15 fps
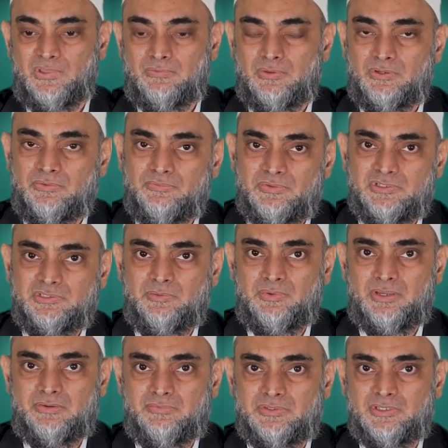When you finish the
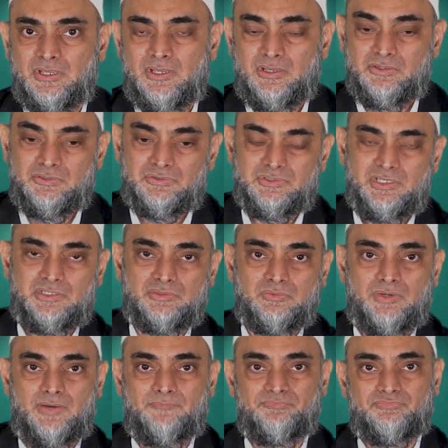breakfast, you say a
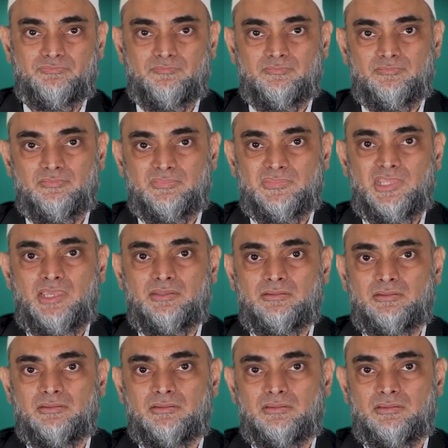dua. Then
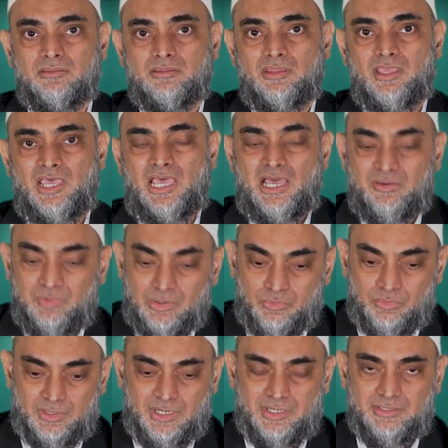have a
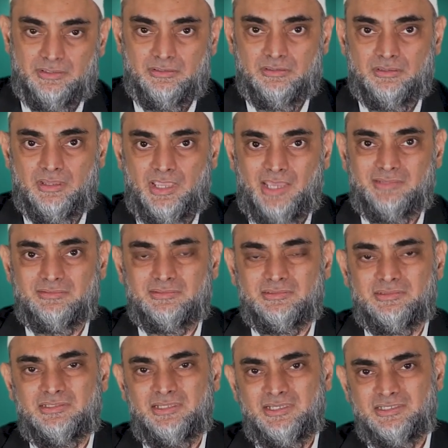Quran. At
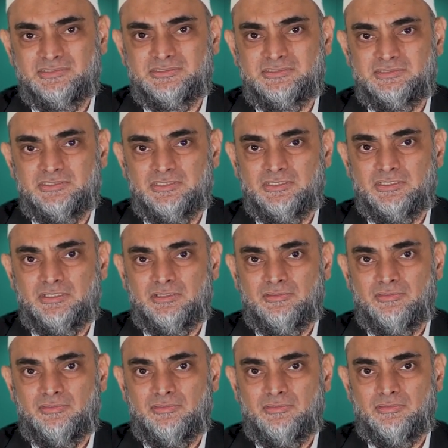least
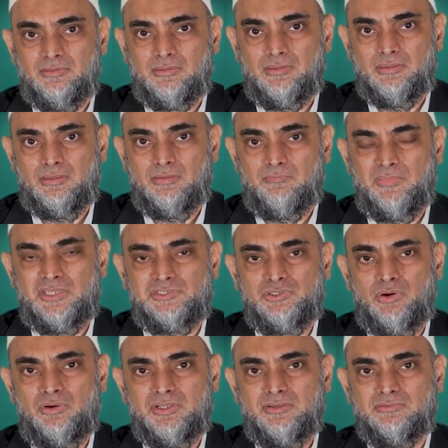
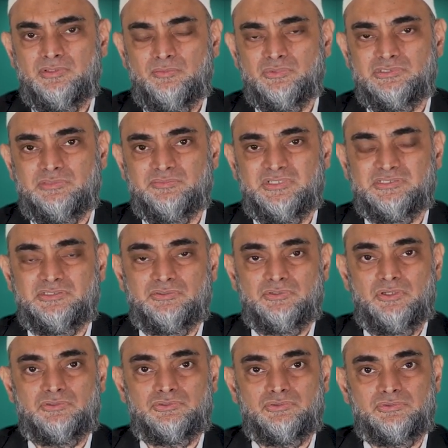majority of the Muslim does
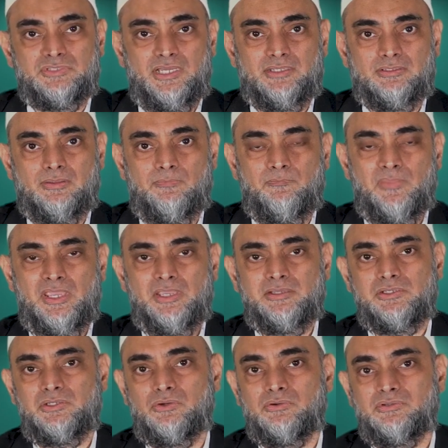not do that.
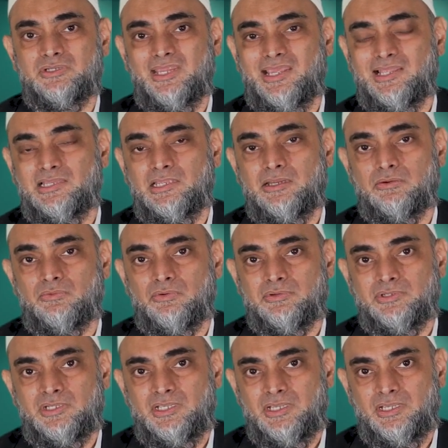Make your daily
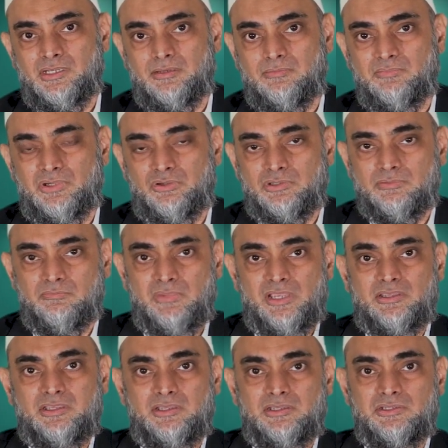routine, because
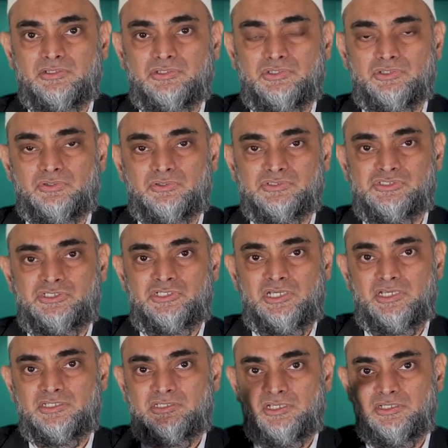
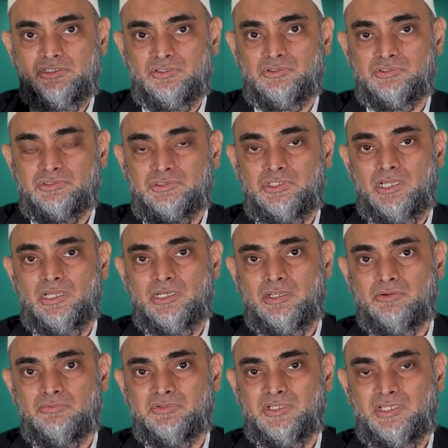changing your daily
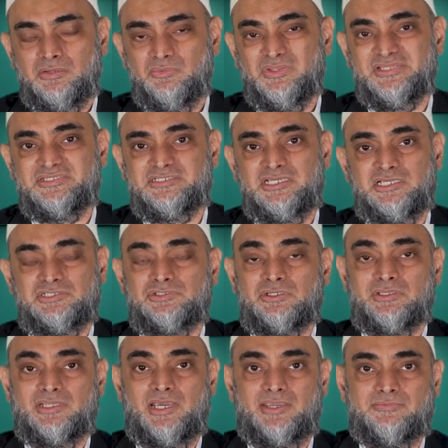routine will change
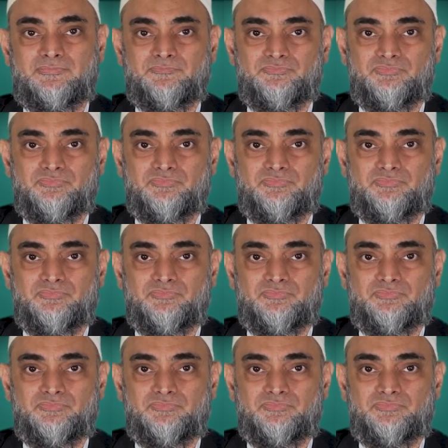your life.